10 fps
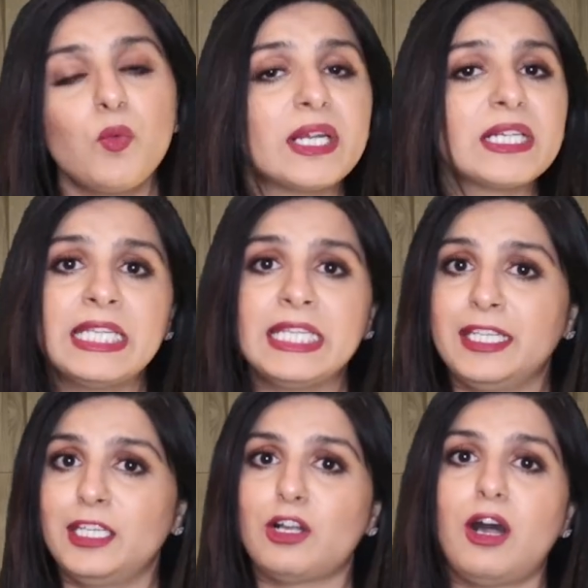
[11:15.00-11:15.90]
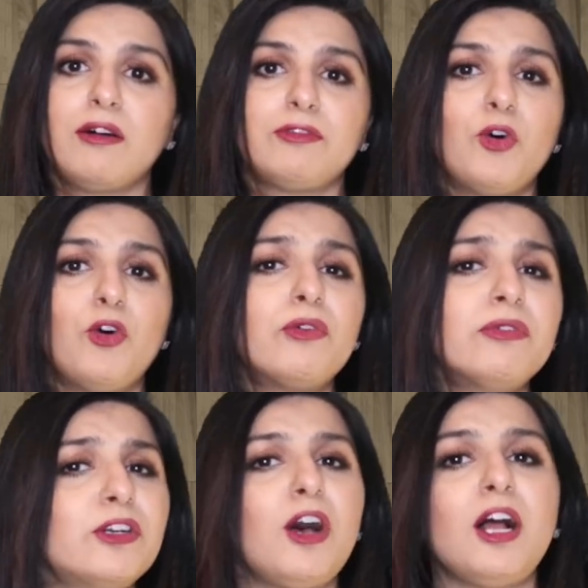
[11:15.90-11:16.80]
we're thinking of
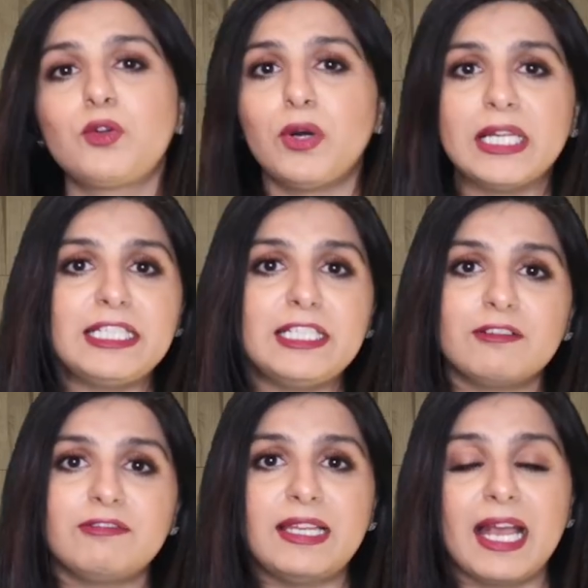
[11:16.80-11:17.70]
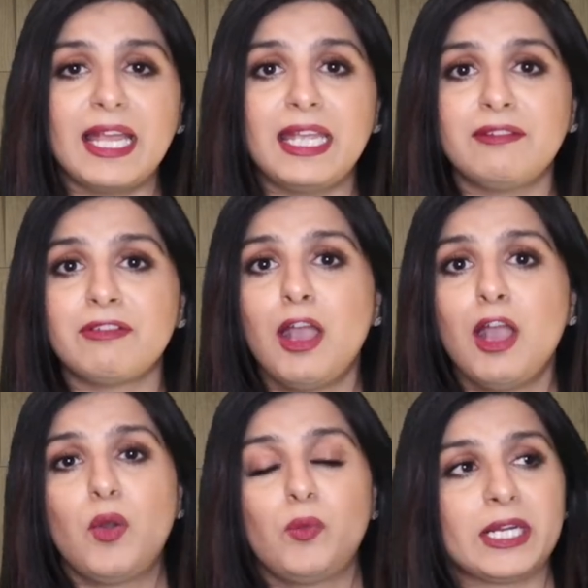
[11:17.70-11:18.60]
overall quality of life
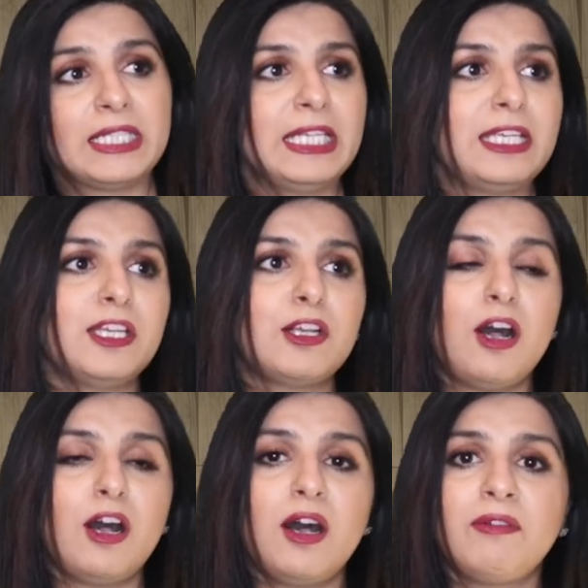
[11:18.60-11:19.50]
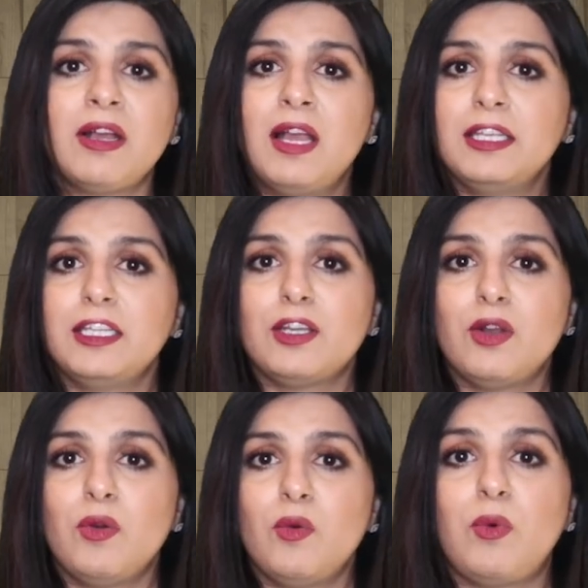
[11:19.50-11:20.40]
we're thinking of you
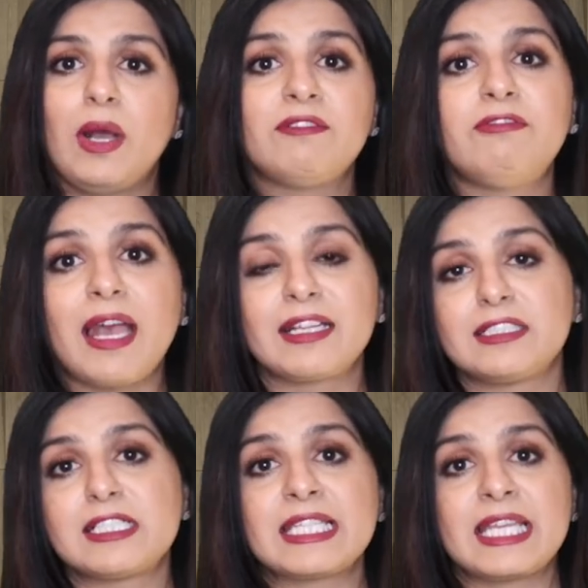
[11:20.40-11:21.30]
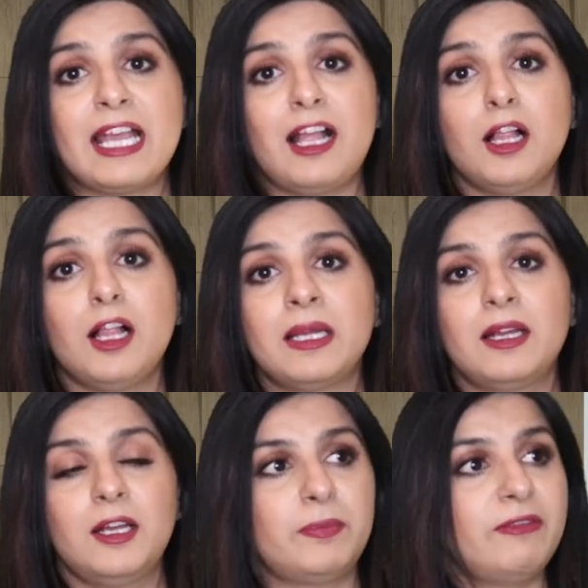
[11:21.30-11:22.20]
know what factors can help
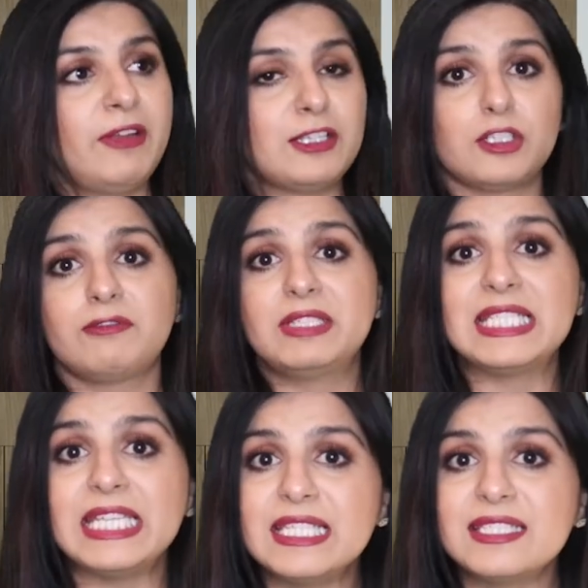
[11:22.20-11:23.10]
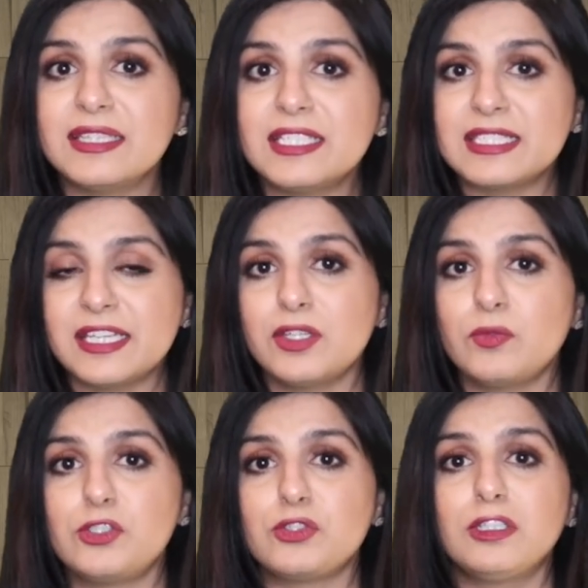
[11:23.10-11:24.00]
uh, prevention of disease in this
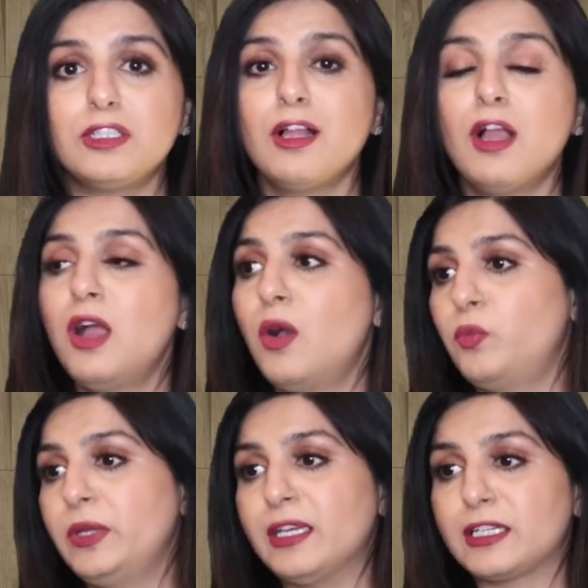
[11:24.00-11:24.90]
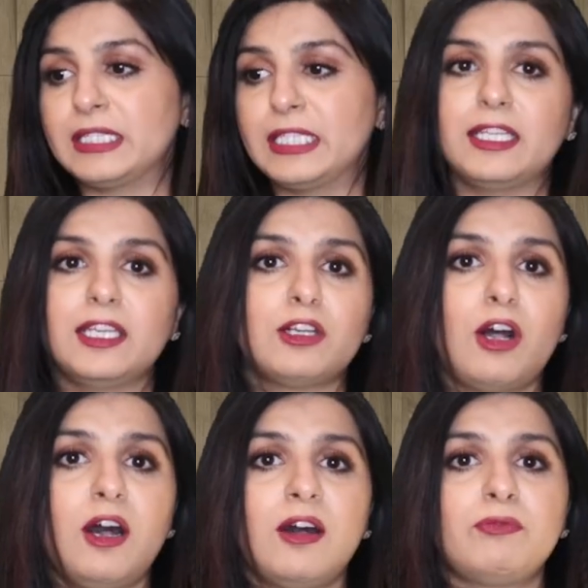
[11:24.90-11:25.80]
individual we are thinking
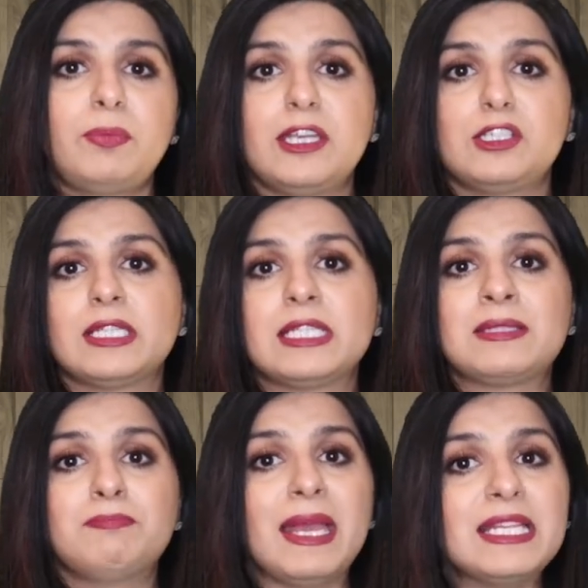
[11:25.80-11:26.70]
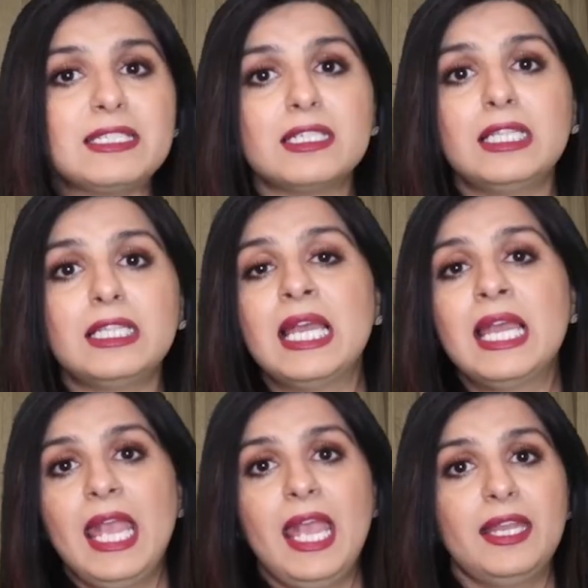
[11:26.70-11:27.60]
of patients mental
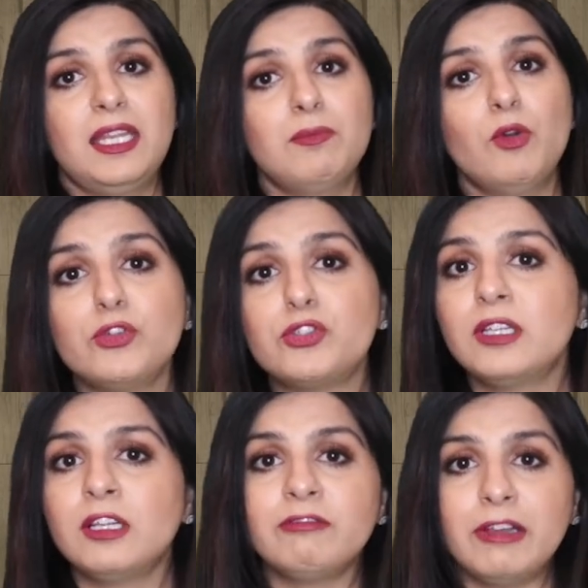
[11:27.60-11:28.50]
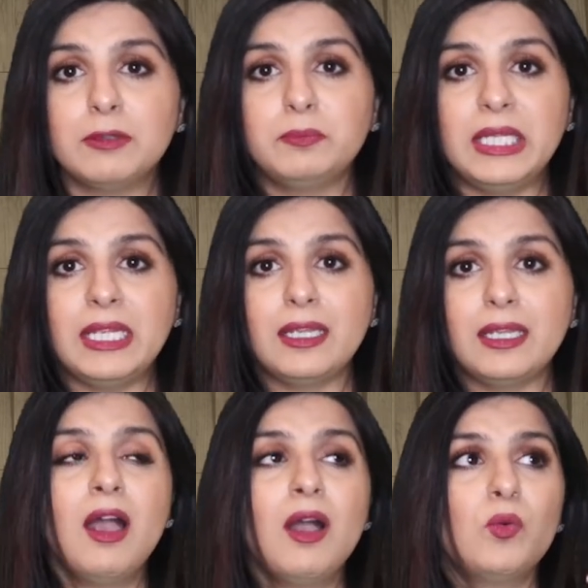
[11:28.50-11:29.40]
and emotional
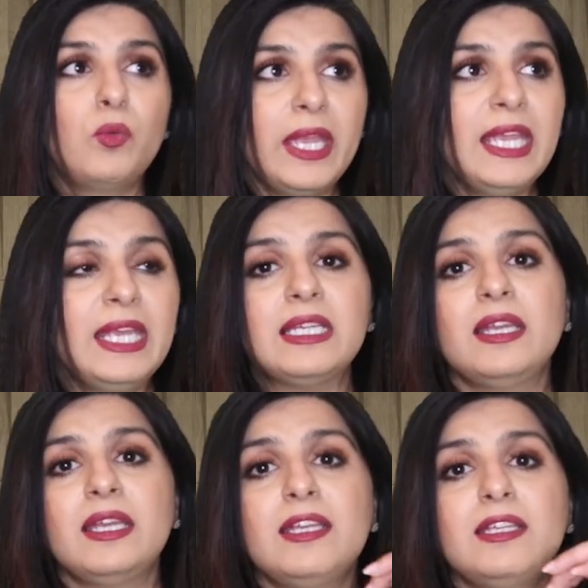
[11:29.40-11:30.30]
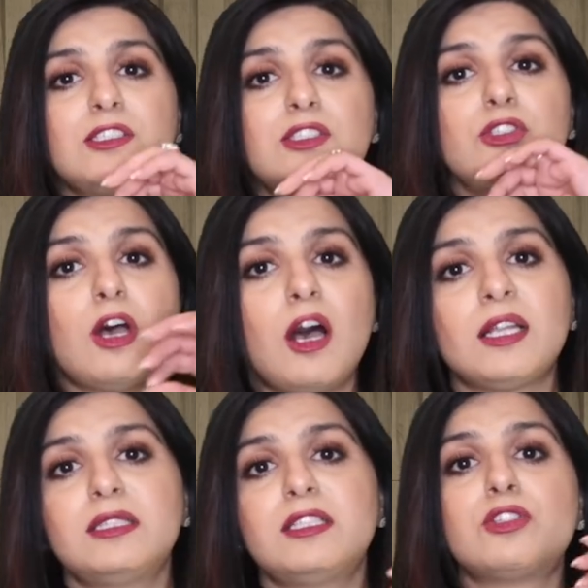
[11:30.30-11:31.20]
well-being weight is
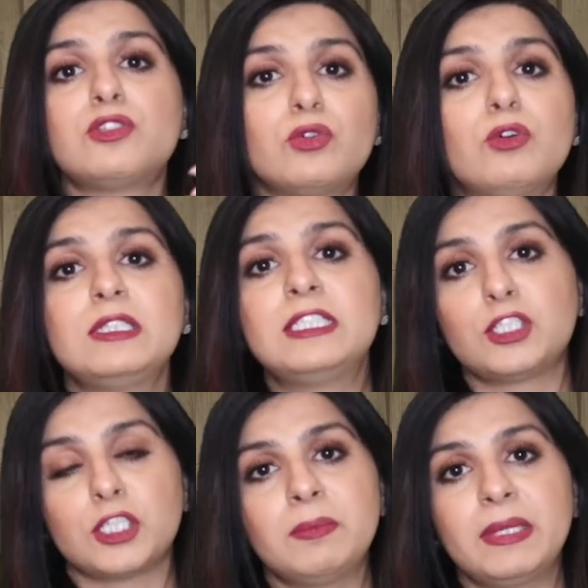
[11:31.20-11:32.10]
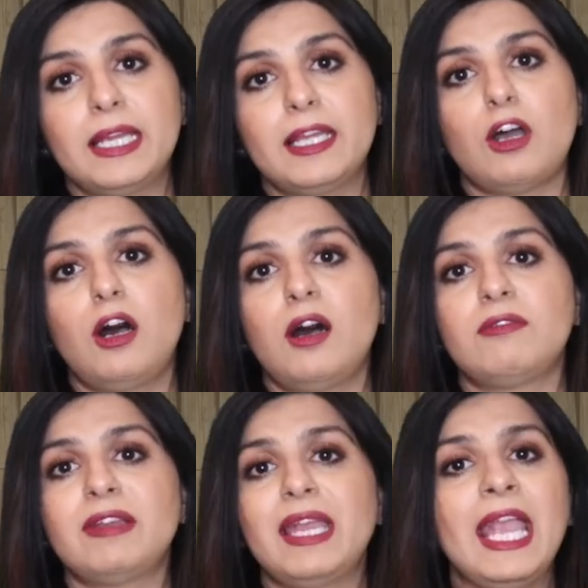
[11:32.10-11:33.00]
not the sole determinant
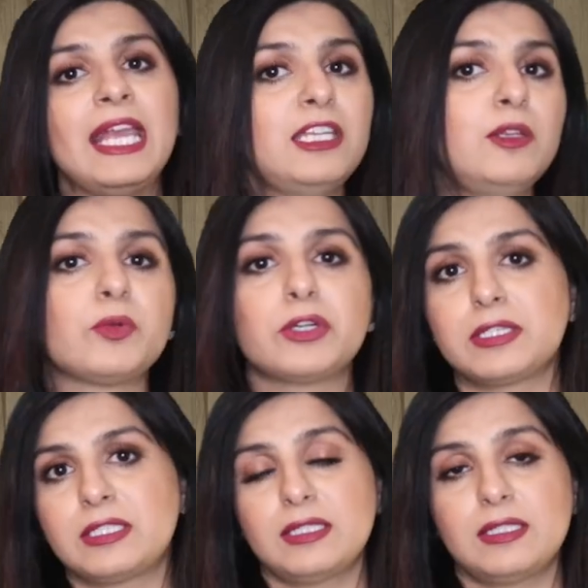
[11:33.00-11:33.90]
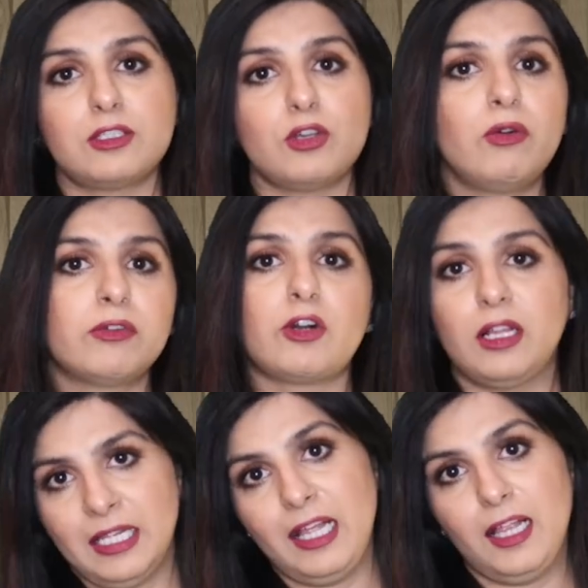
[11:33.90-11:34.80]
of any person's
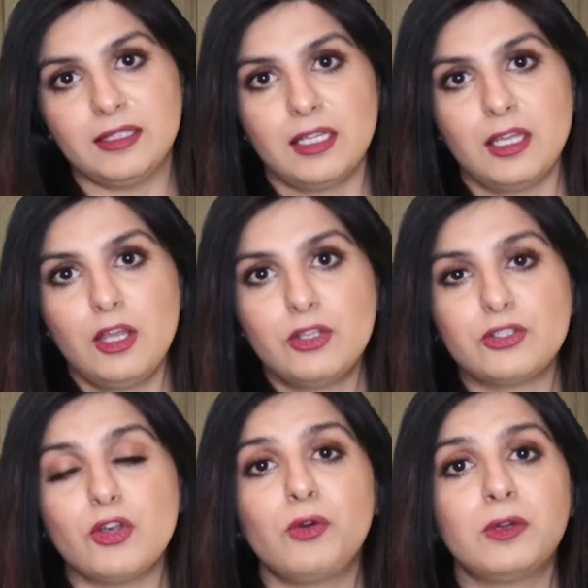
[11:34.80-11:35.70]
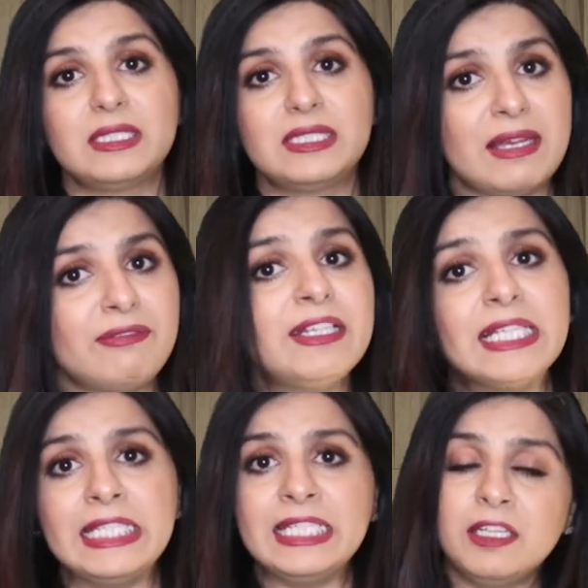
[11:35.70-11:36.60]
overall health so
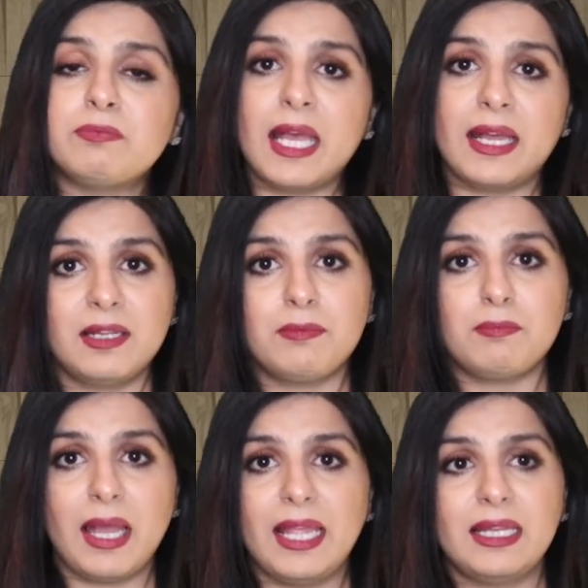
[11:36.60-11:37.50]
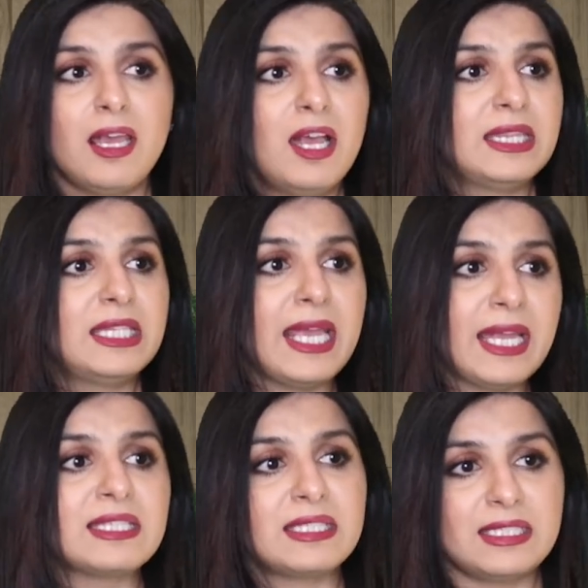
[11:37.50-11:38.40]
definitely keep that in mind the
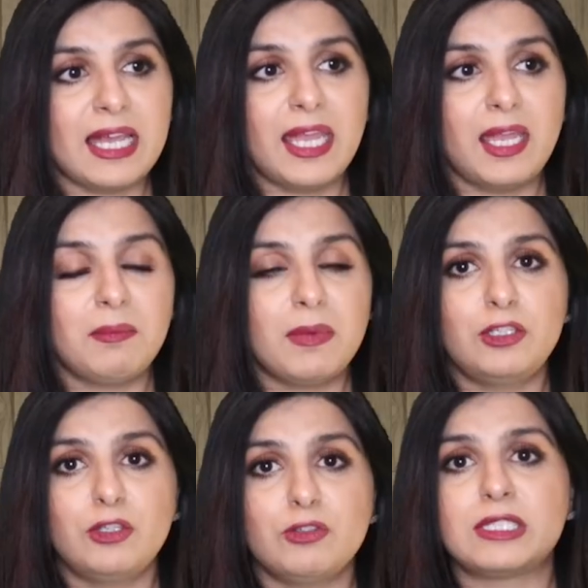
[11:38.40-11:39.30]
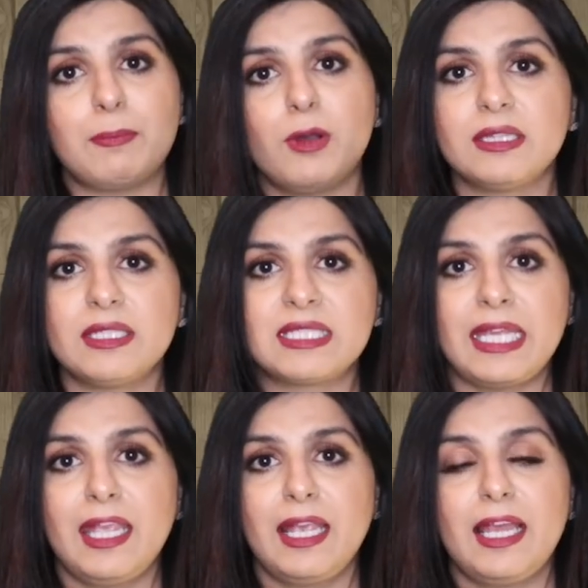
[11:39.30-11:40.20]
next time you step on the
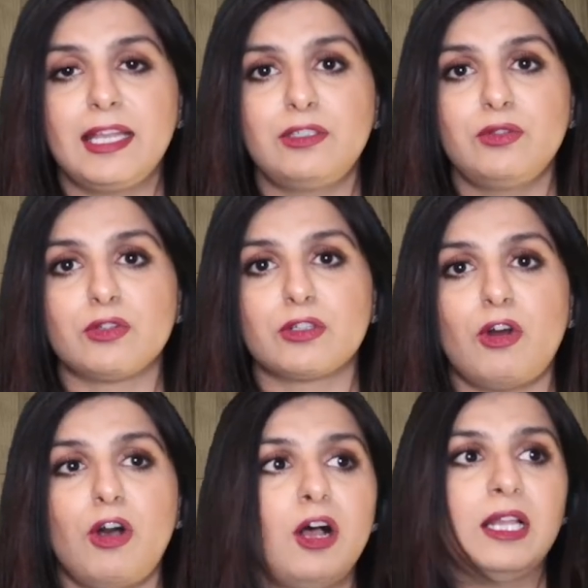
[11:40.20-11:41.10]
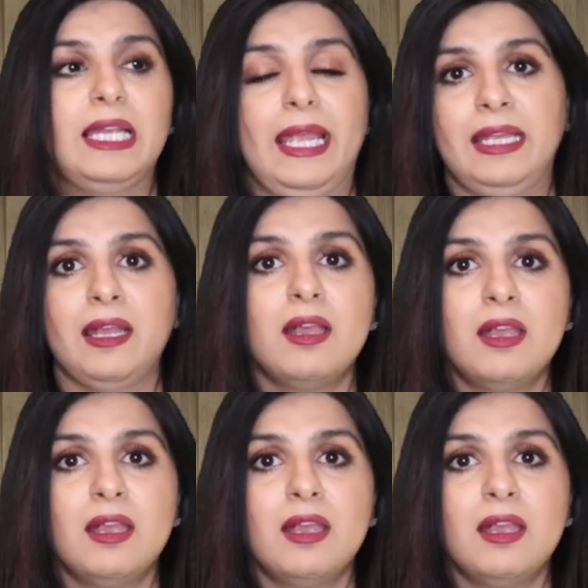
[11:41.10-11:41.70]
scale and you are all like